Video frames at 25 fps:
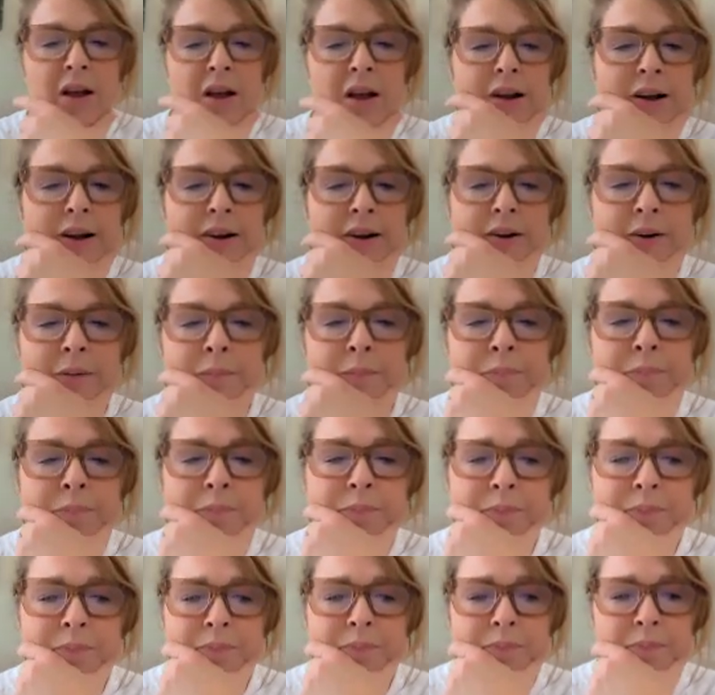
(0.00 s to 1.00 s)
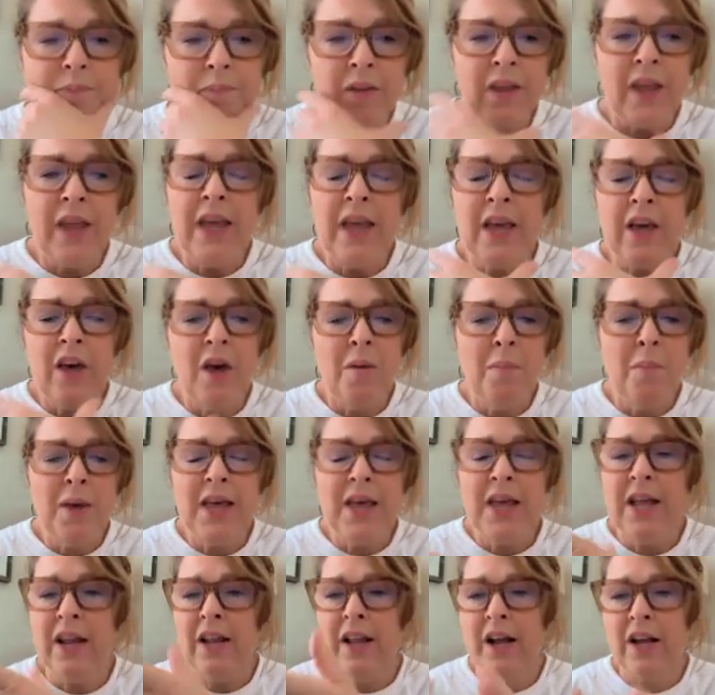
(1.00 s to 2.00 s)
And coming
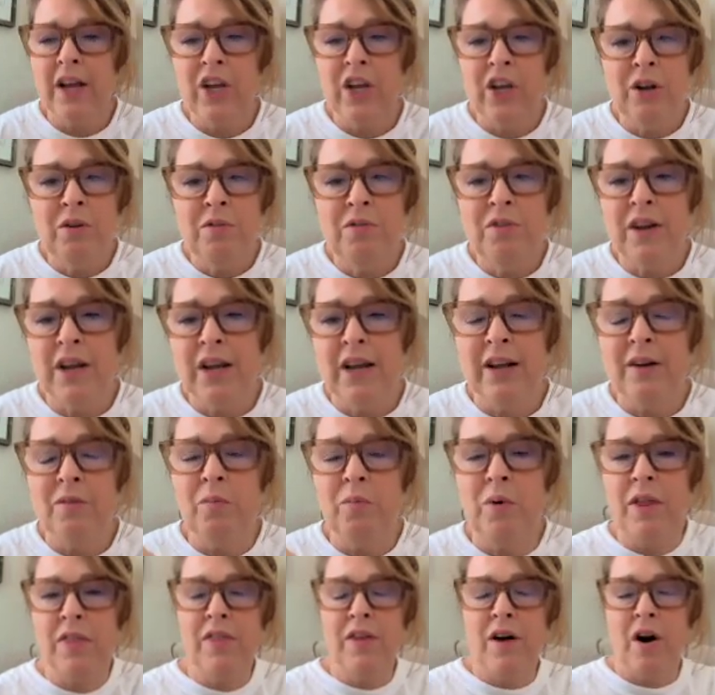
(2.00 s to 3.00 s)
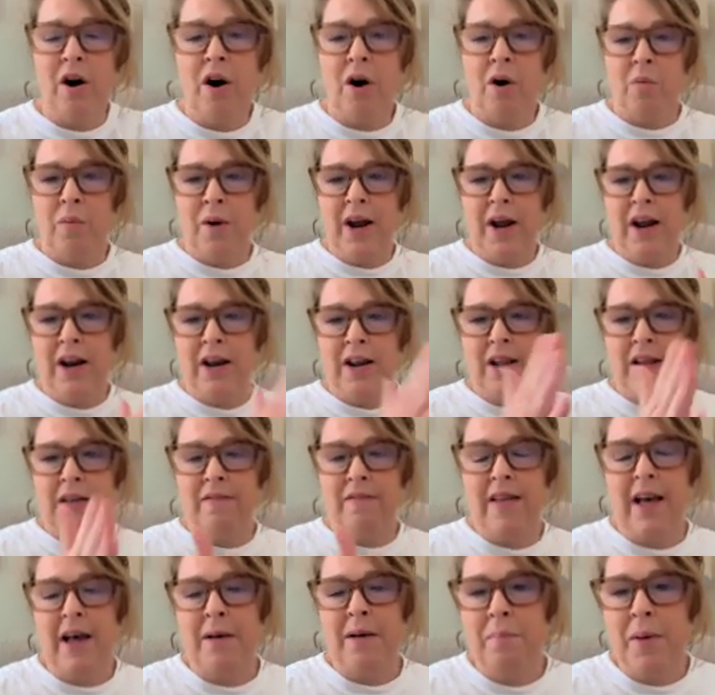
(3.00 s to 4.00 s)
in like you did with already
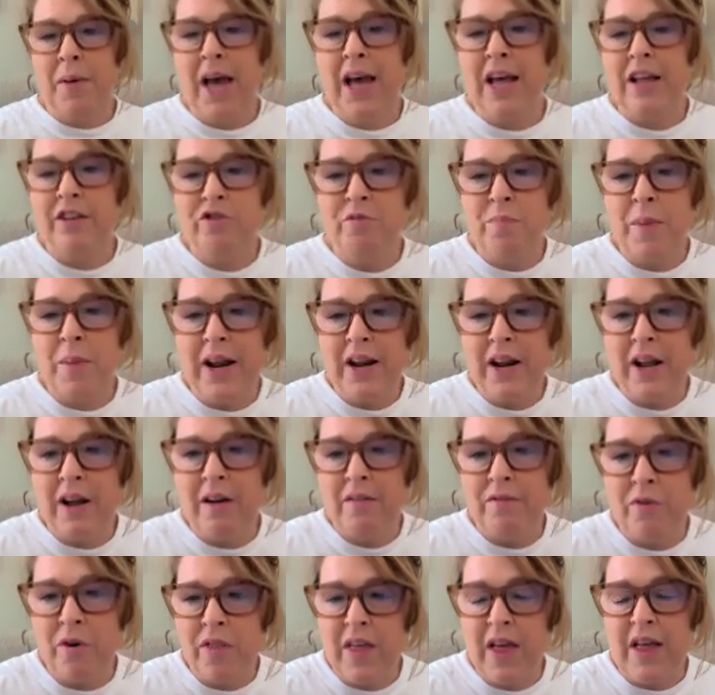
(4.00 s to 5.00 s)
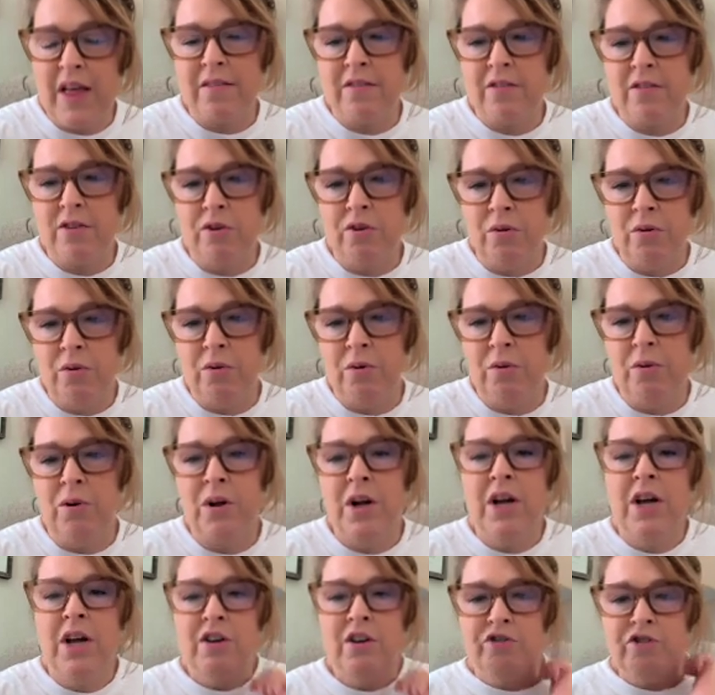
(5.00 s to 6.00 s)
that page made up for that school
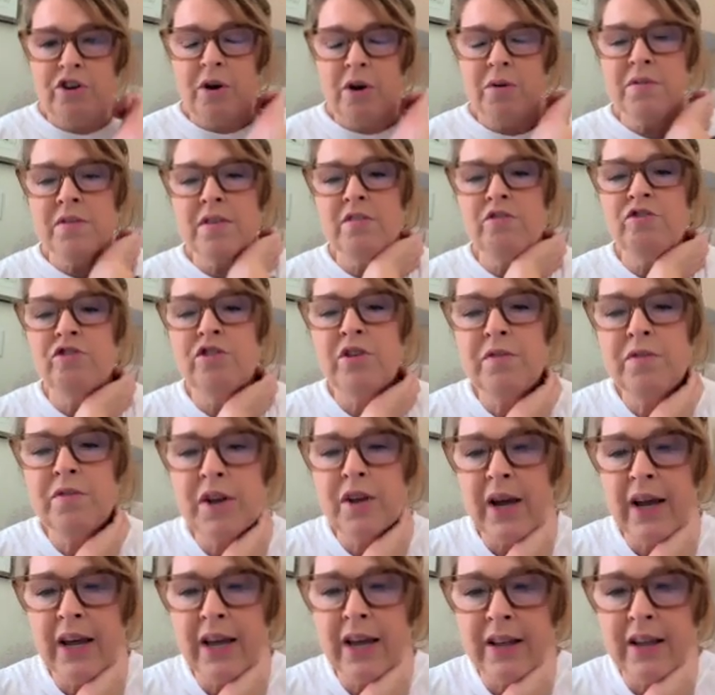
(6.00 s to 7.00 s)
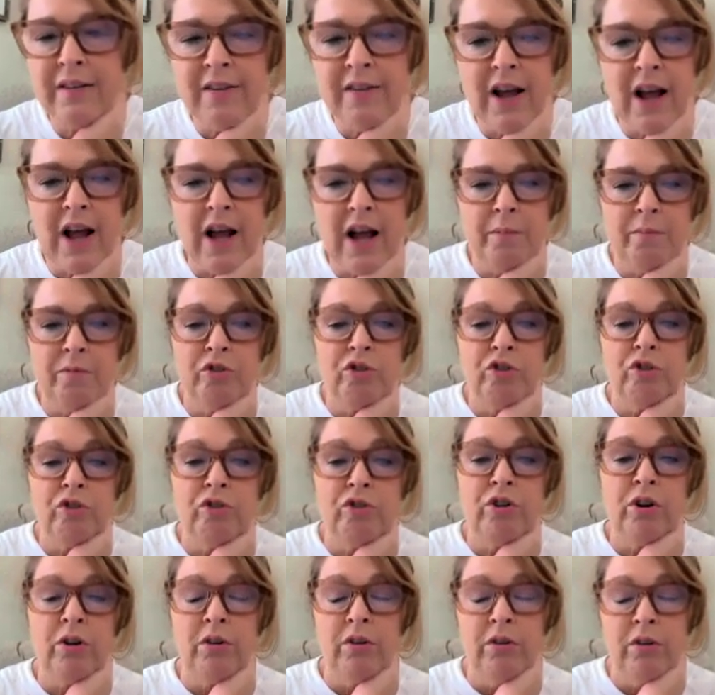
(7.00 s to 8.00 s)
shows that you've taken time
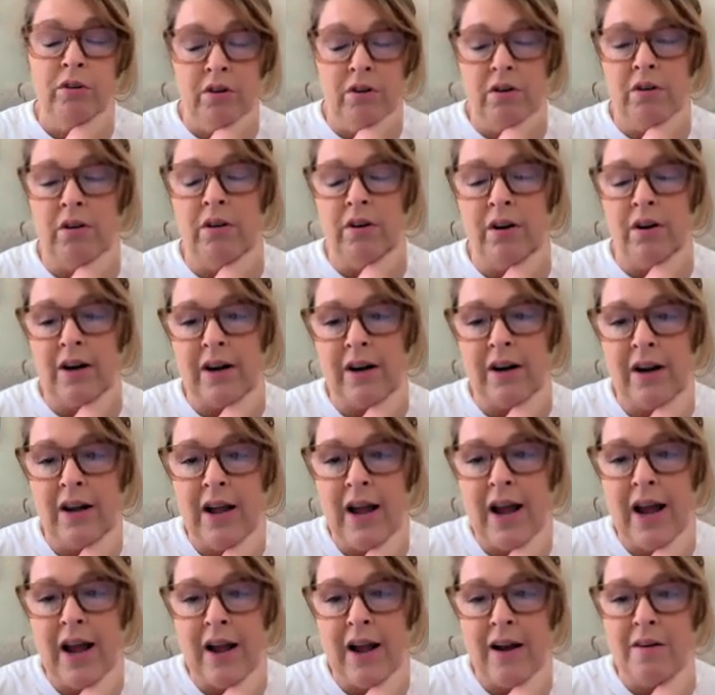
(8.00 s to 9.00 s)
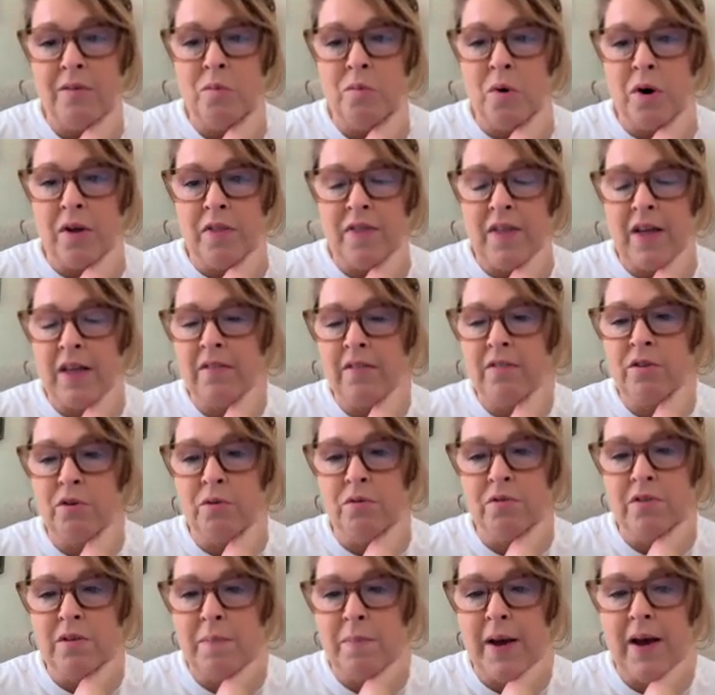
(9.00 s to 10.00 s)
to look at what that
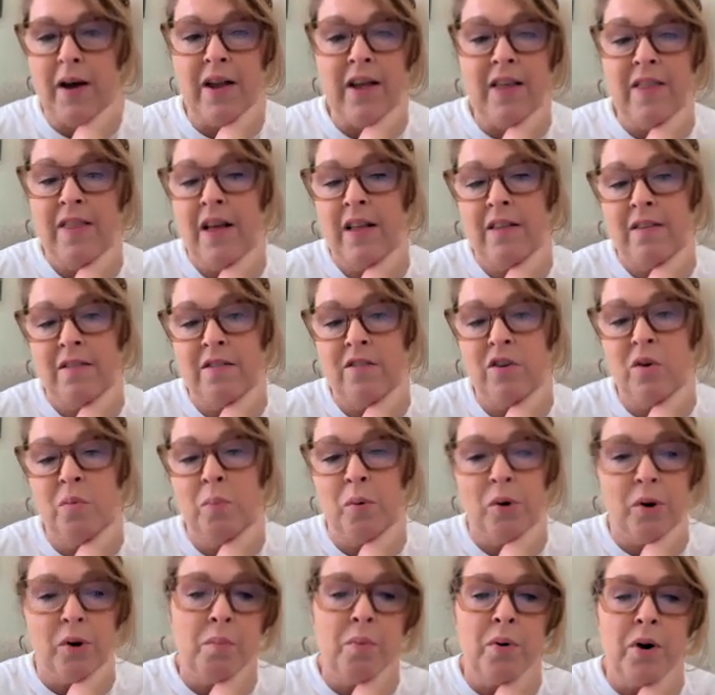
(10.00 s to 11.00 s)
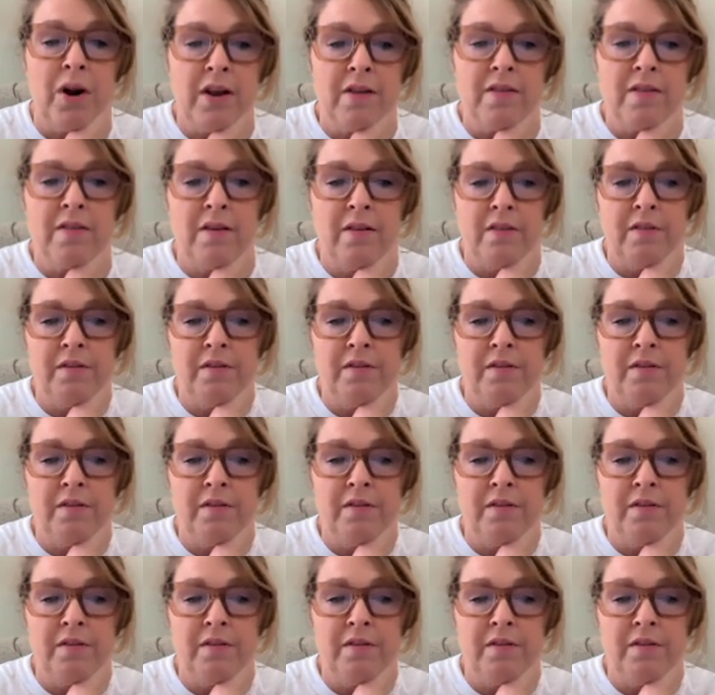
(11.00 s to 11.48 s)
school's about. And that's super impressive.